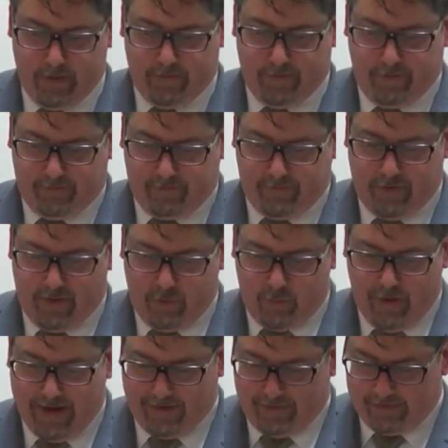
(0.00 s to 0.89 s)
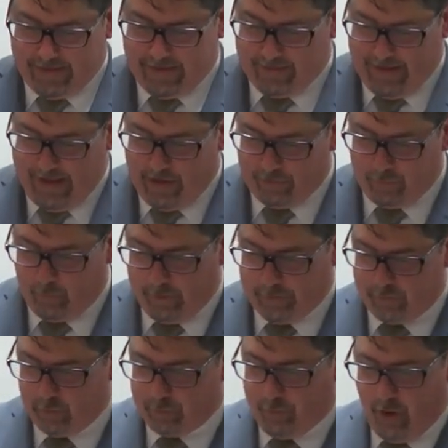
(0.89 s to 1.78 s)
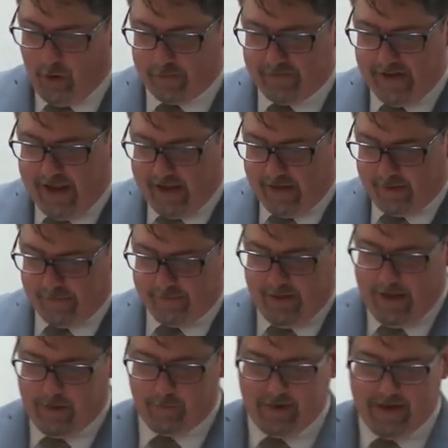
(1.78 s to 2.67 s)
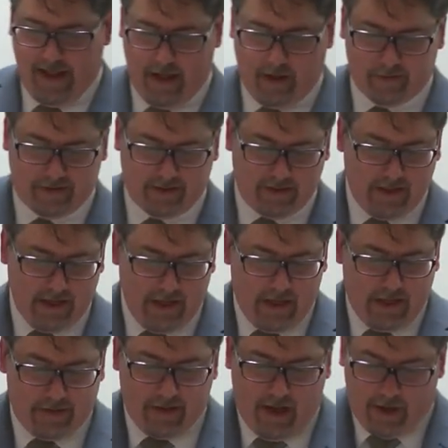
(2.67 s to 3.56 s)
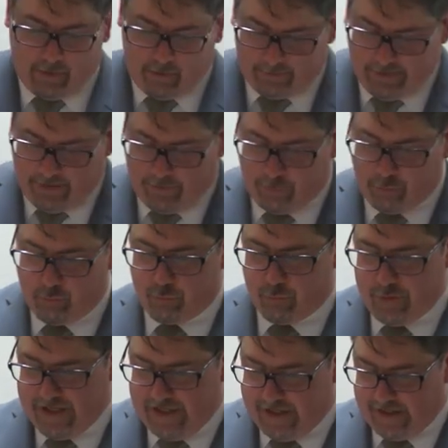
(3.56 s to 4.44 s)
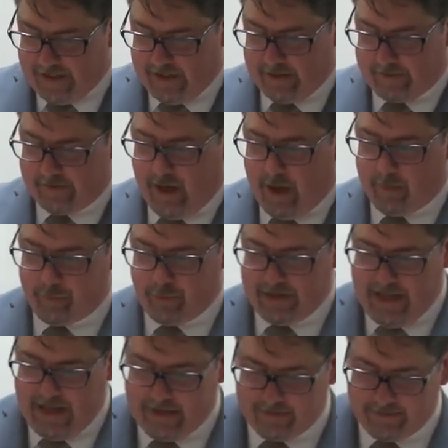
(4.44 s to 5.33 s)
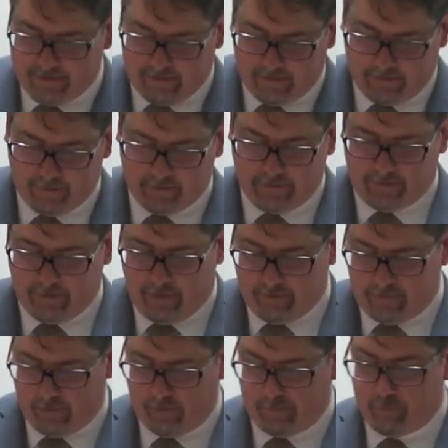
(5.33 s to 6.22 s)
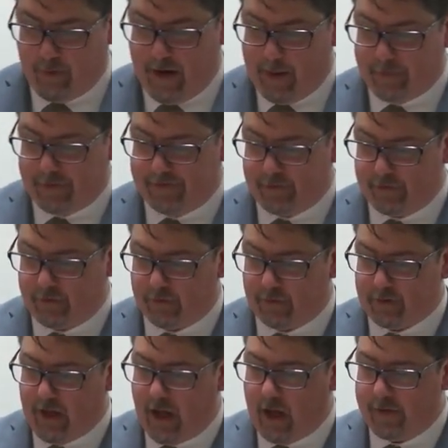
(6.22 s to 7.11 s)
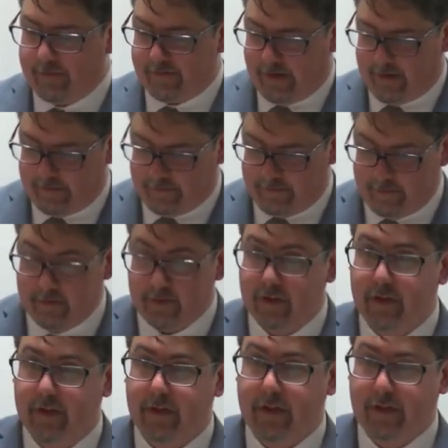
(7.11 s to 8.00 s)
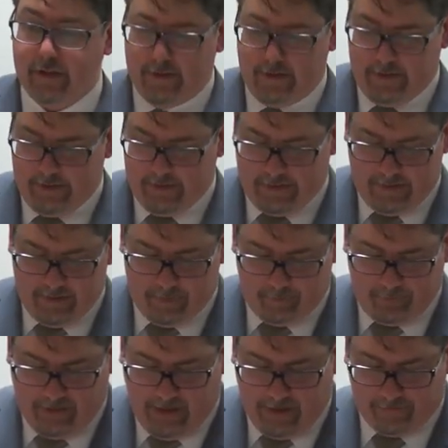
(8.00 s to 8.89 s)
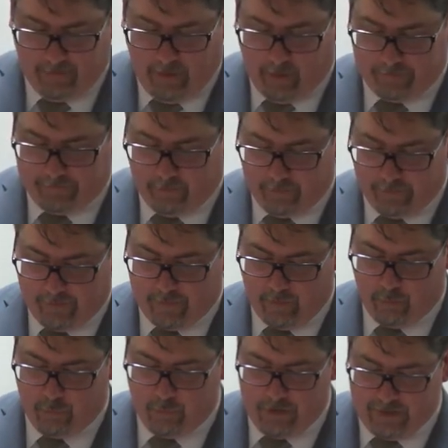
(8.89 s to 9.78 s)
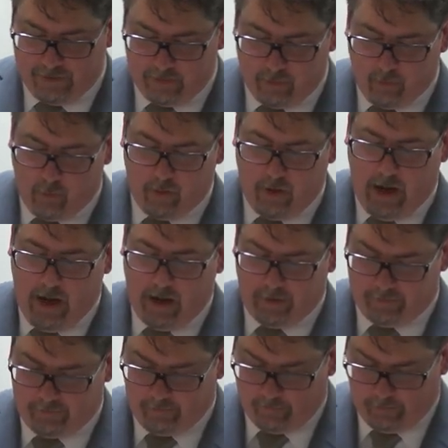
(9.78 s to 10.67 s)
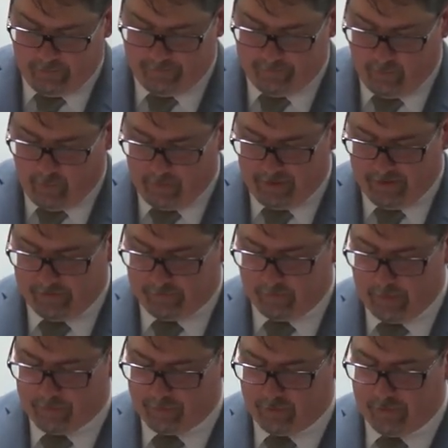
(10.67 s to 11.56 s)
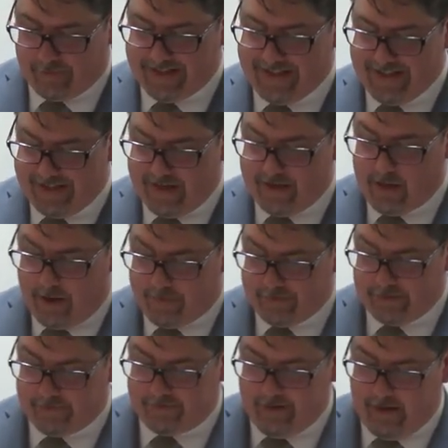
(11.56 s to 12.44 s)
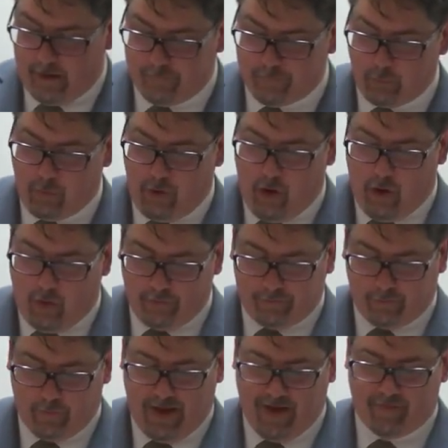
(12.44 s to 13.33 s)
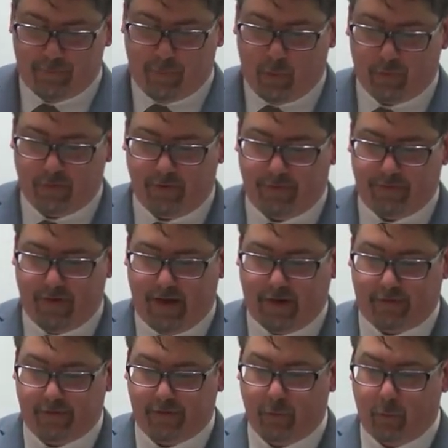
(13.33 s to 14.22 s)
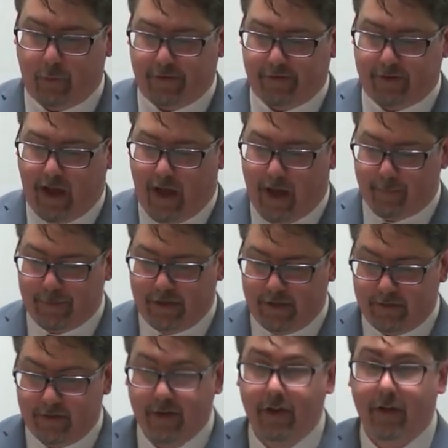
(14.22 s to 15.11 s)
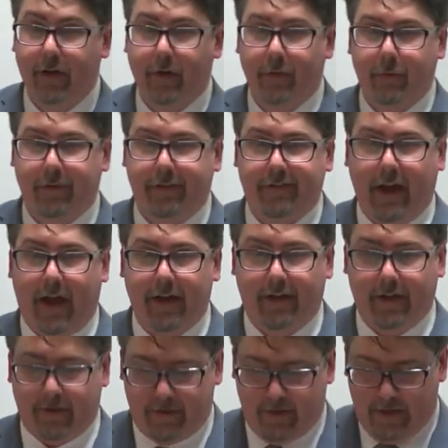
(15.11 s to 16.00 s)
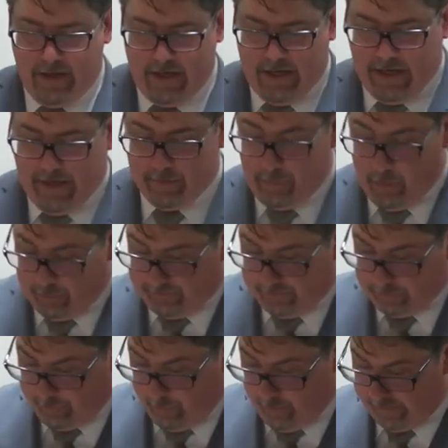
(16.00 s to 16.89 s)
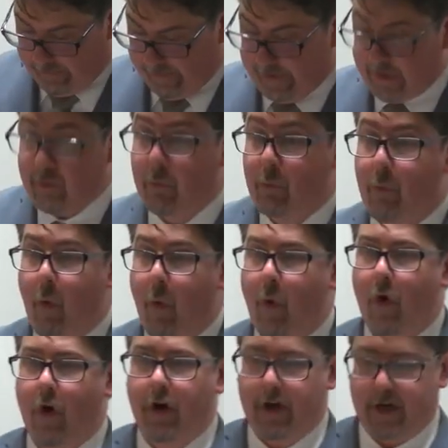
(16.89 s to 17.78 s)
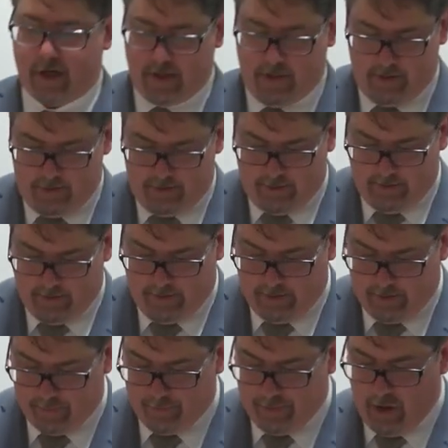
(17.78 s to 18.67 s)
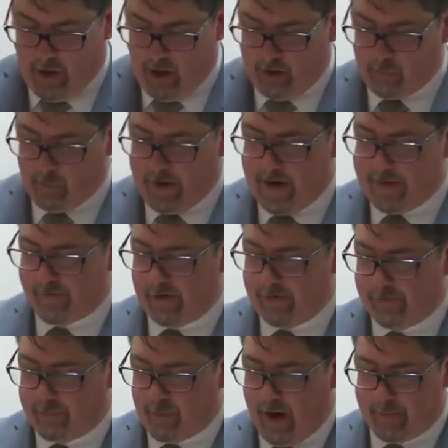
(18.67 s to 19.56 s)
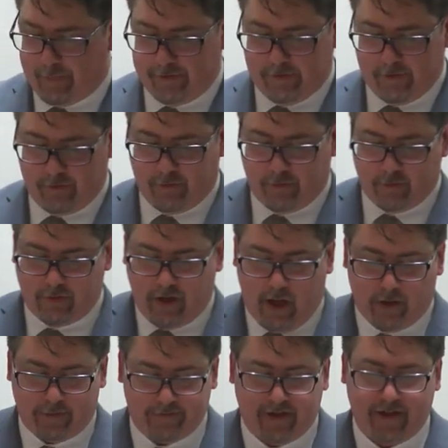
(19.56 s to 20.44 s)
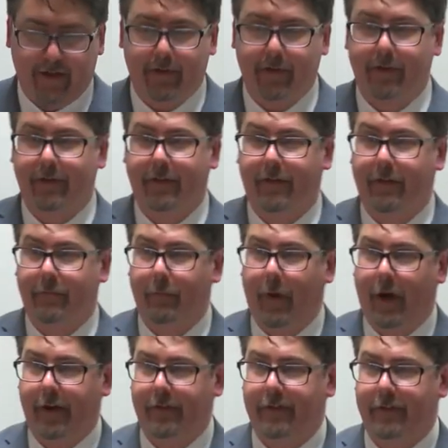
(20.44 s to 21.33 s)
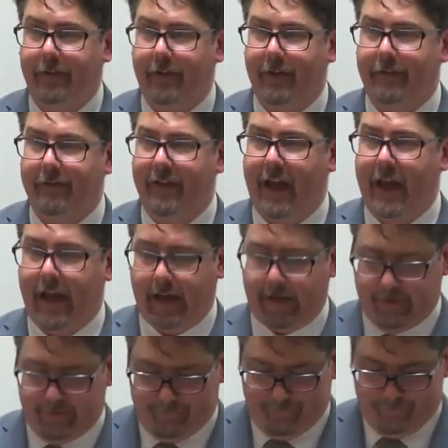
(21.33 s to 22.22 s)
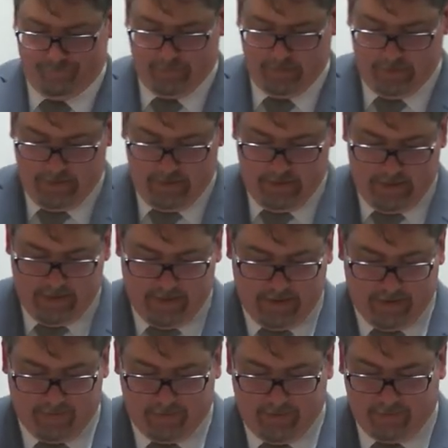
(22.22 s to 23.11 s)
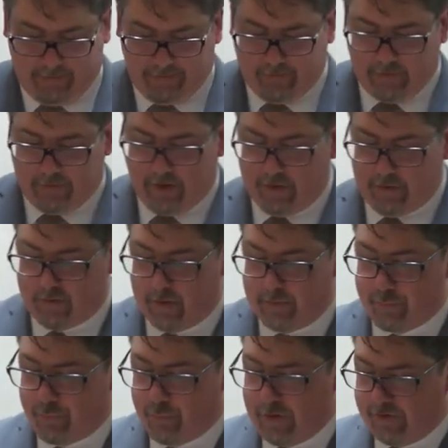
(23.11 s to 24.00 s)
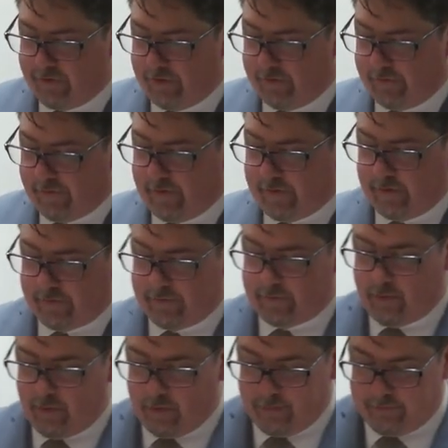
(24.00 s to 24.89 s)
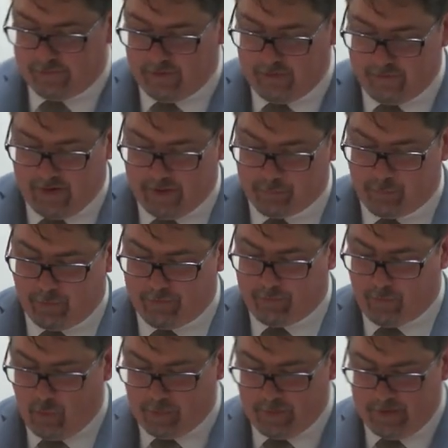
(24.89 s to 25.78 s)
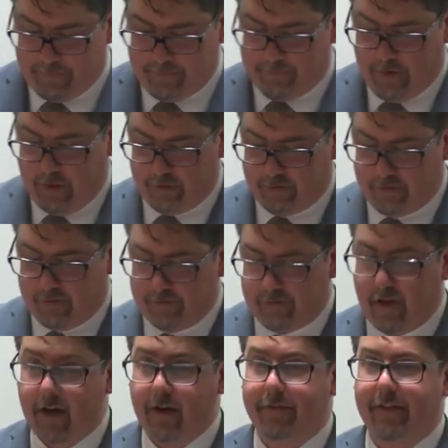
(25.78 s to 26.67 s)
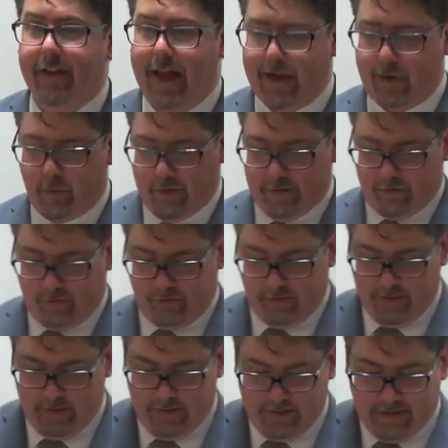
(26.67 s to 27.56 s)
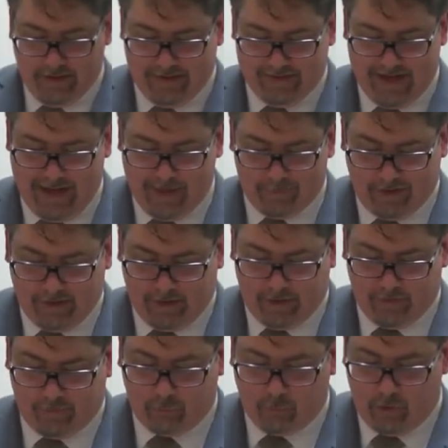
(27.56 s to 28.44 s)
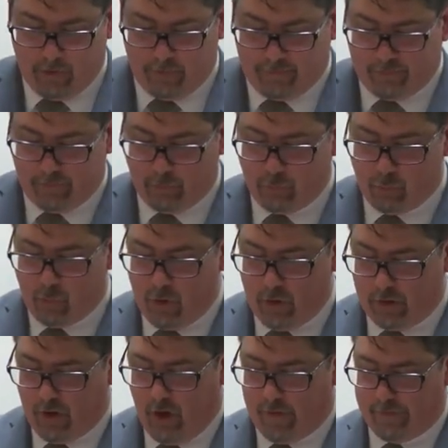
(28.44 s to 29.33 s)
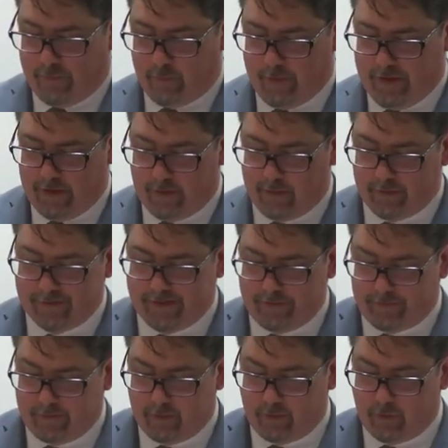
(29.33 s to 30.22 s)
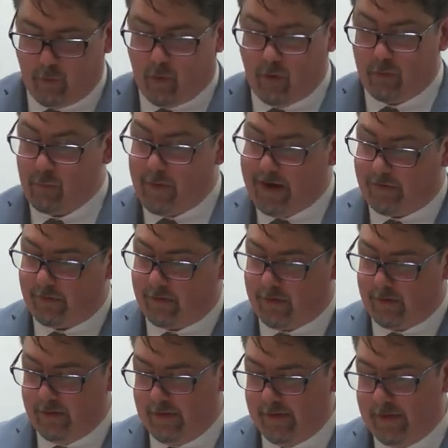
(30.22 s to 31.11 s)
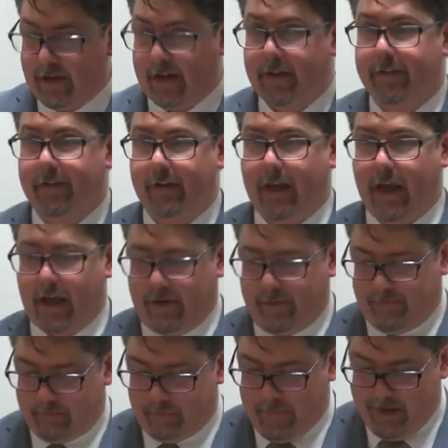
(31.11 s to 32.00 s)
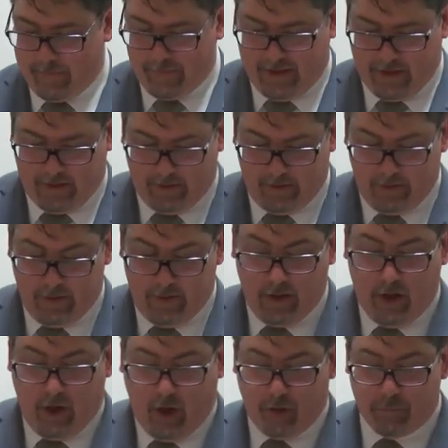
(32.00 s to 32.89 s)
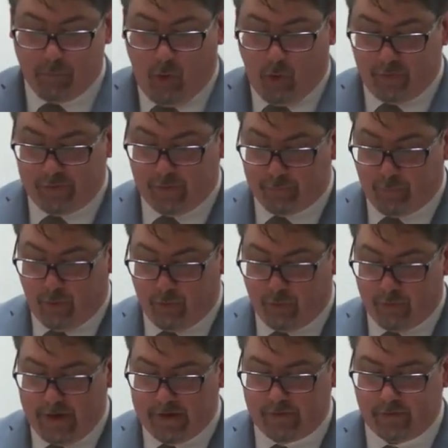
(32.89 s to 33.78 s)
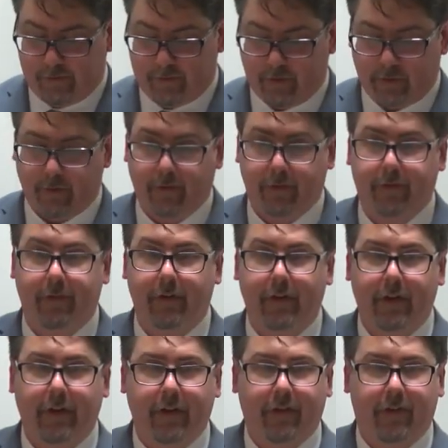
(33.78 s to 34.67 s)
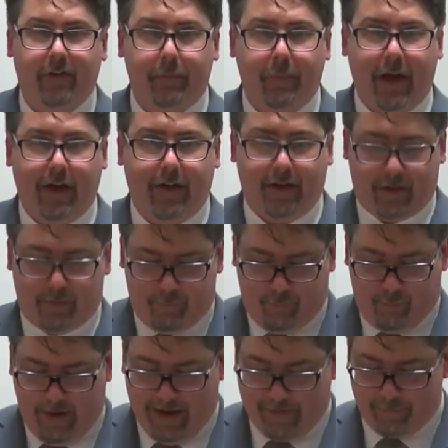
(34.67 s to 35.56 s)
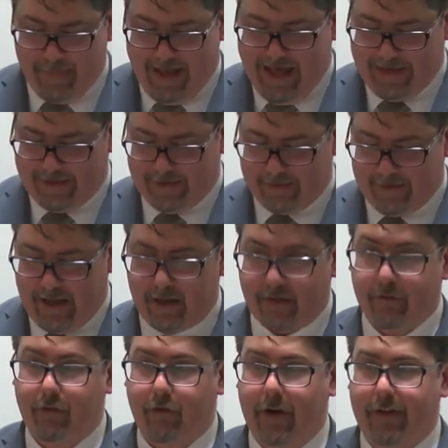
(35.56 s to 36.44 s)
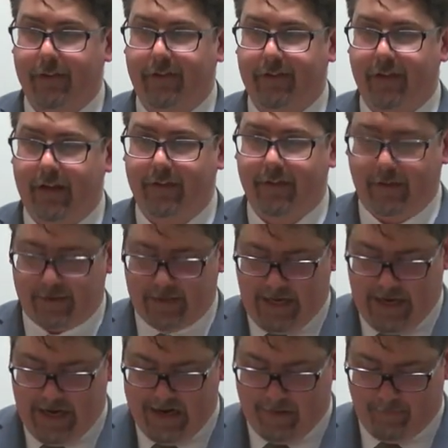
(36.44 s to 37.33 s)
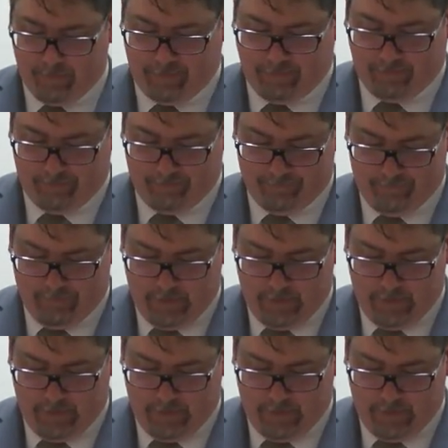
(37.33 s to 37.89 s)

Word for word: This theoretically allows one to partake of that reality, not only through reading and comprehending the Tantra's propositional content. It implies also that the written or auditory form of the scripture in and of itself will also have potent effects when copied, recited, and most importantly, worn, beyond whatever its propositional content might convey. In this, the Tantra bridges the discursive and performative functions of language, enabling its words to work on the reader, listener, or wearer, as the case may be, on multiple registers, spanning pragmatic and transcendent aims.